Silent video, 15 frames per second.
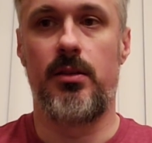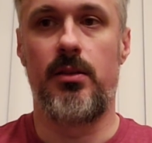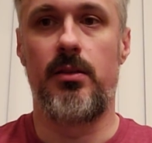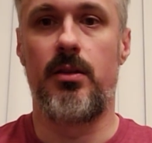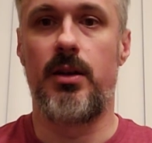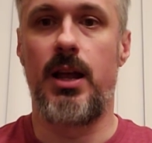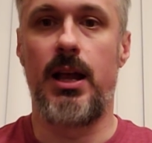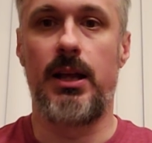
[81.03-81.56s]

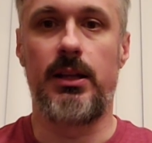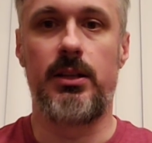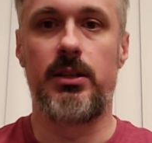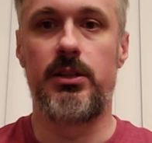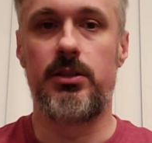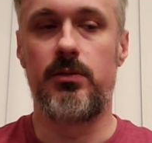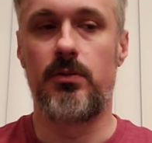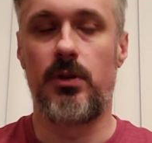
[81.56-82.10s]
They're not going to
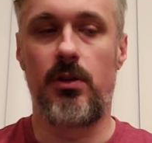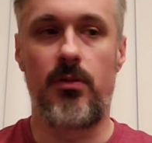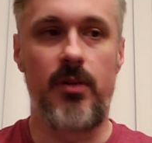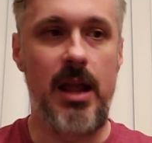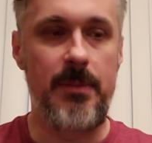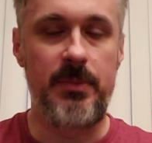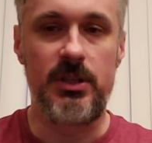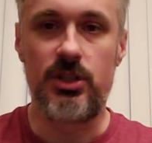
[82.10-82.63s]
do a
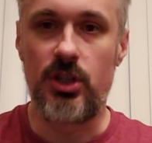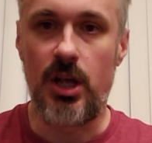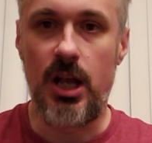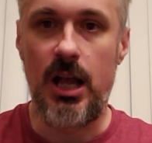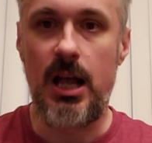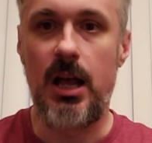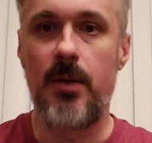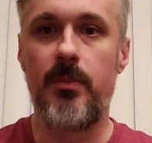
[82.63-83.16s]
crappy
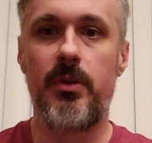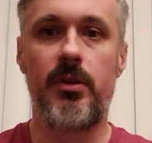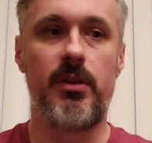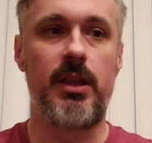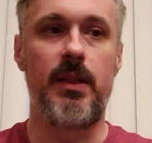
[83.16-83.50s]
job